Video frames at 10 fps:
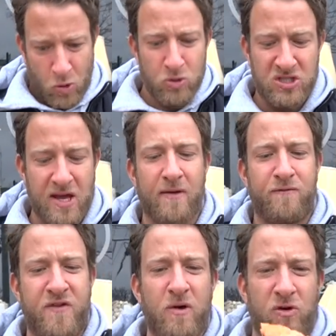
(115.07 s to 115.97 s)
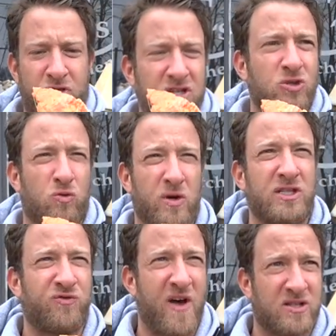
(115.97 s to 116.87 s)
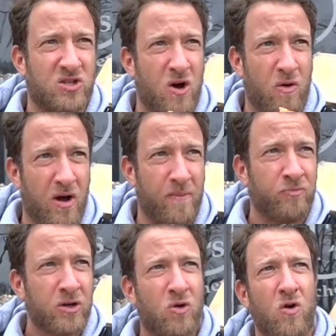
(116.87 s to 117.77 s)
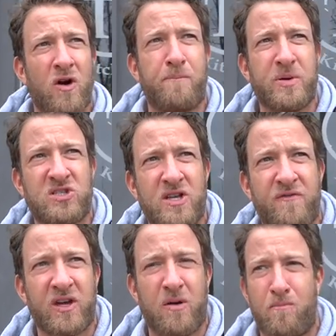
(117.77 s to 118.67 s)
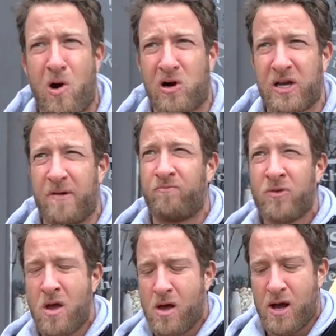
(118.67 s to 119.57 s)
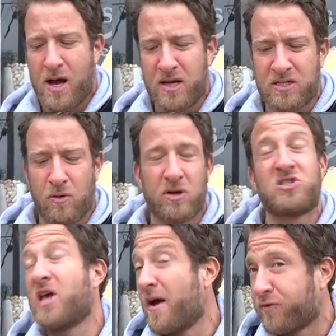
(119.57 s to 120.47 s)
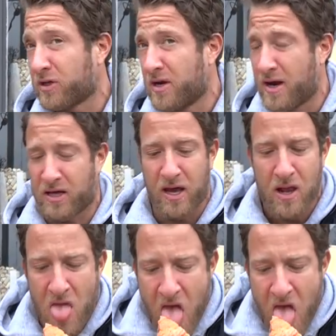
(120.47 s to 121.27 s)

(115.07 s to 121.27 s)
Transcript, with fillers: Who's staying fit with this grease fest going on? Corner Pacific and Market. Uh, see what it's Stamford, Connecticut.